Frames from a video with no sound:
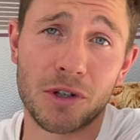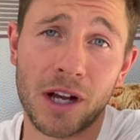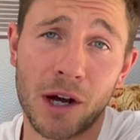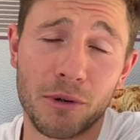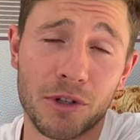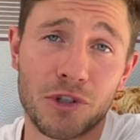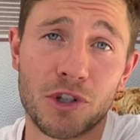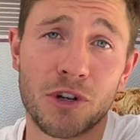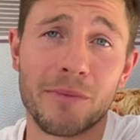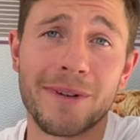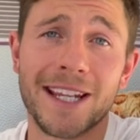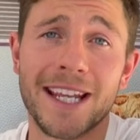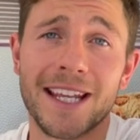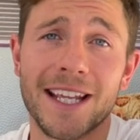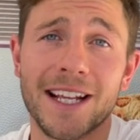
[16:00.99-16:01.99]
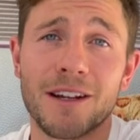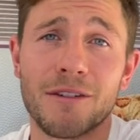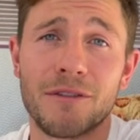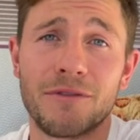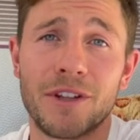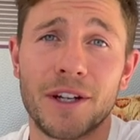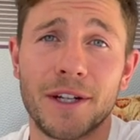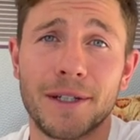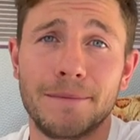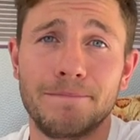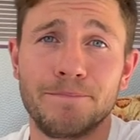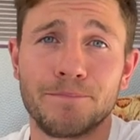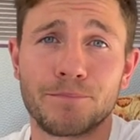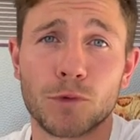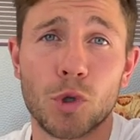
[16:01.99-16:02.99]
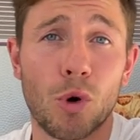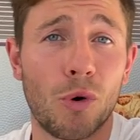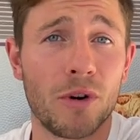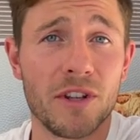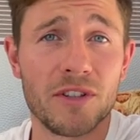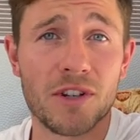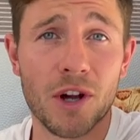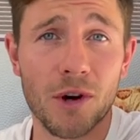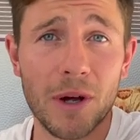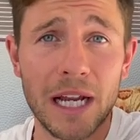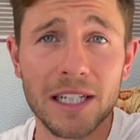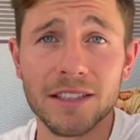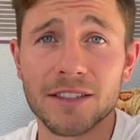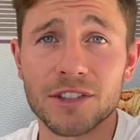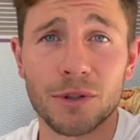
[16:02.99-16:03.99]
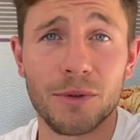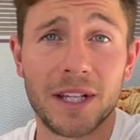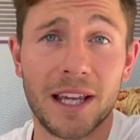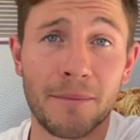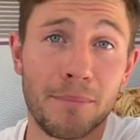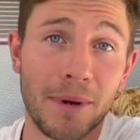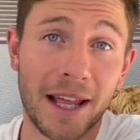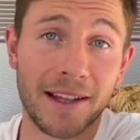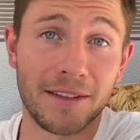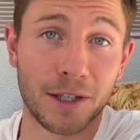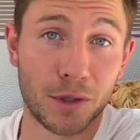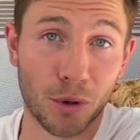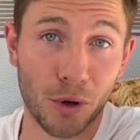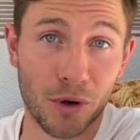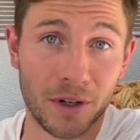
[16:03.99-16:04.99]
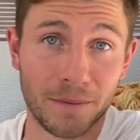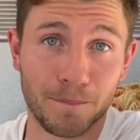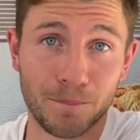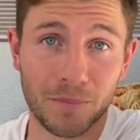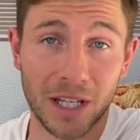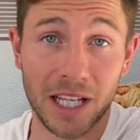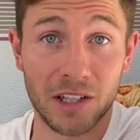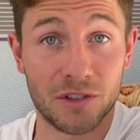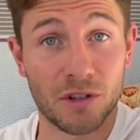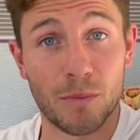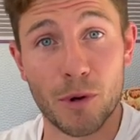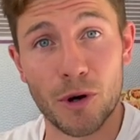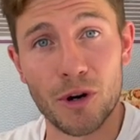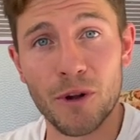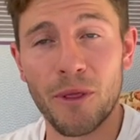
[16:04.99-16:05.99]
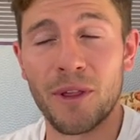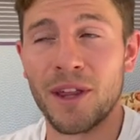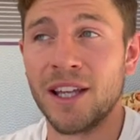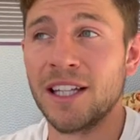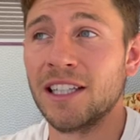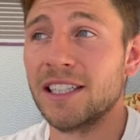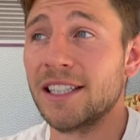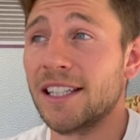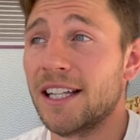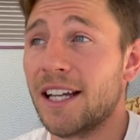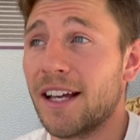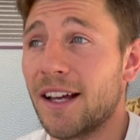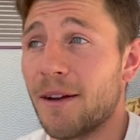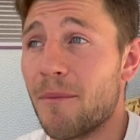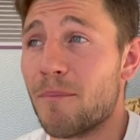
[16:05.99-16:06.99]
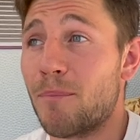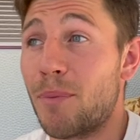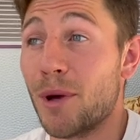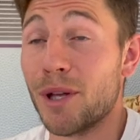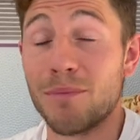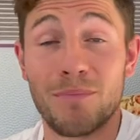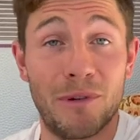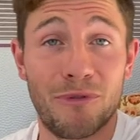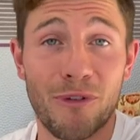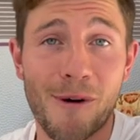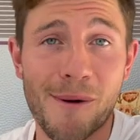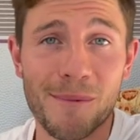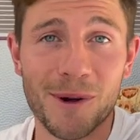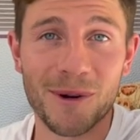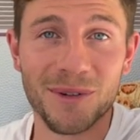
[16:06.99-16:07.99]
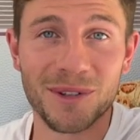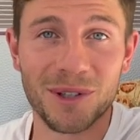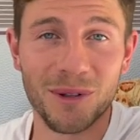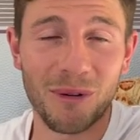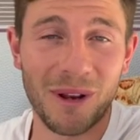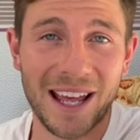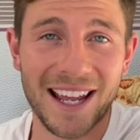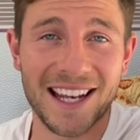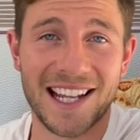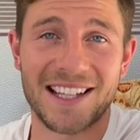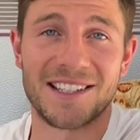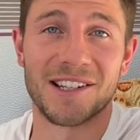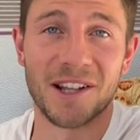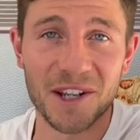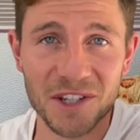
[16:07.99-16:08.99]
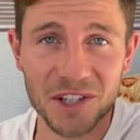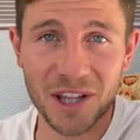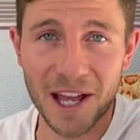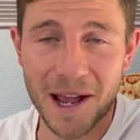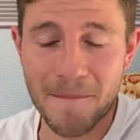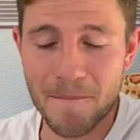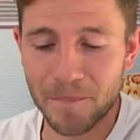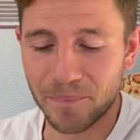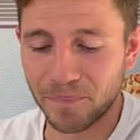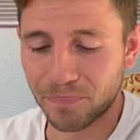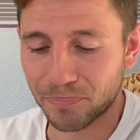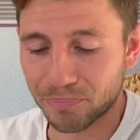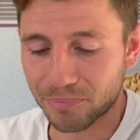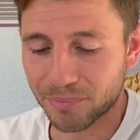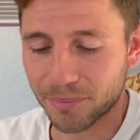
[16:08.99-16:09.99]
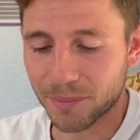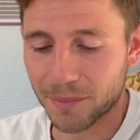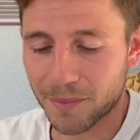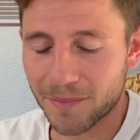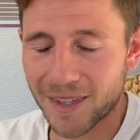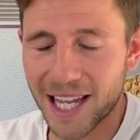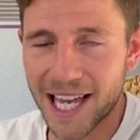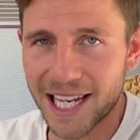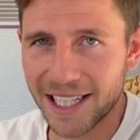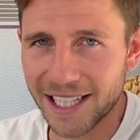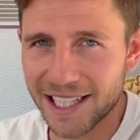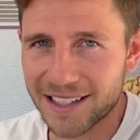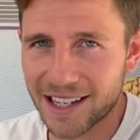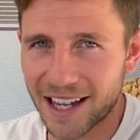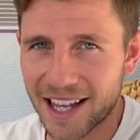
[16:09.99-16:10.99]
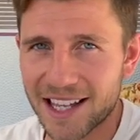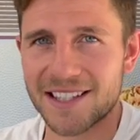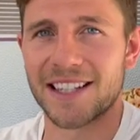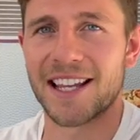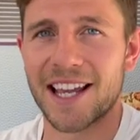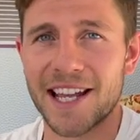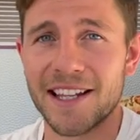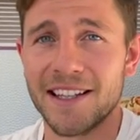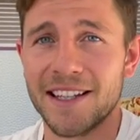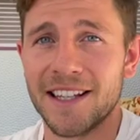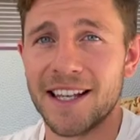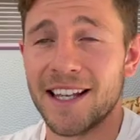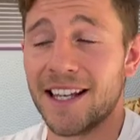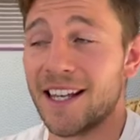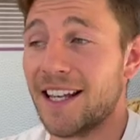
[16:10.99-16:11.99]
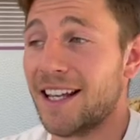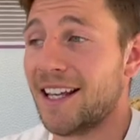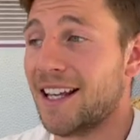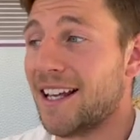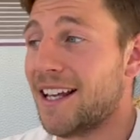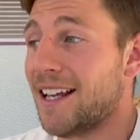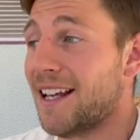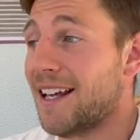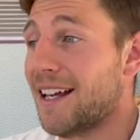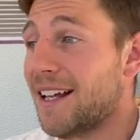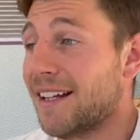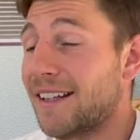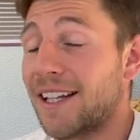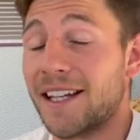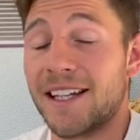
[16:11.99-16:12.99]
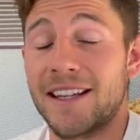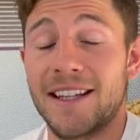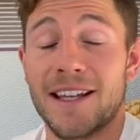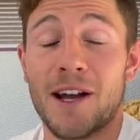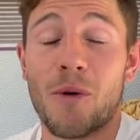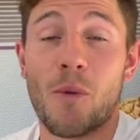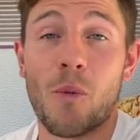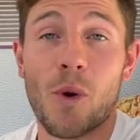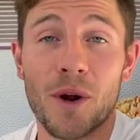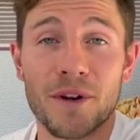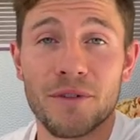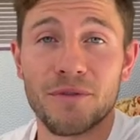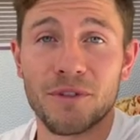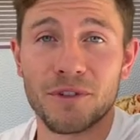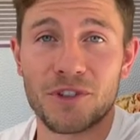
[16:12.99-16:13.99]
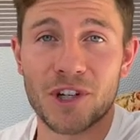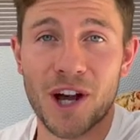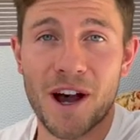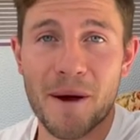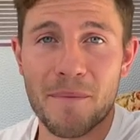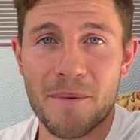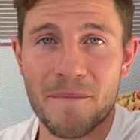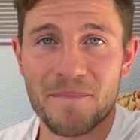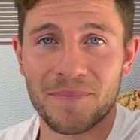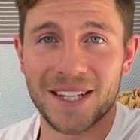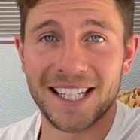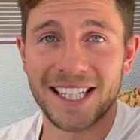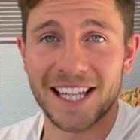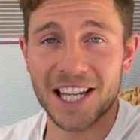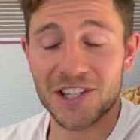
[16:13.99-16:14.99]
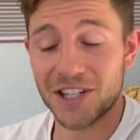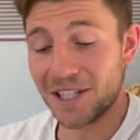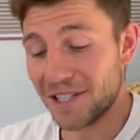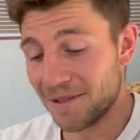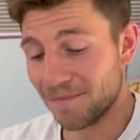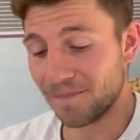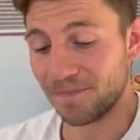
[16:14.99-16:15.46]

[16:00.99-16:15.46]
how the germinating of the corn is going, so we can plant the corn in some earth. But before I'm going to do that, it's lunchtime and Lisa has again did a wonderful job in the kitchen.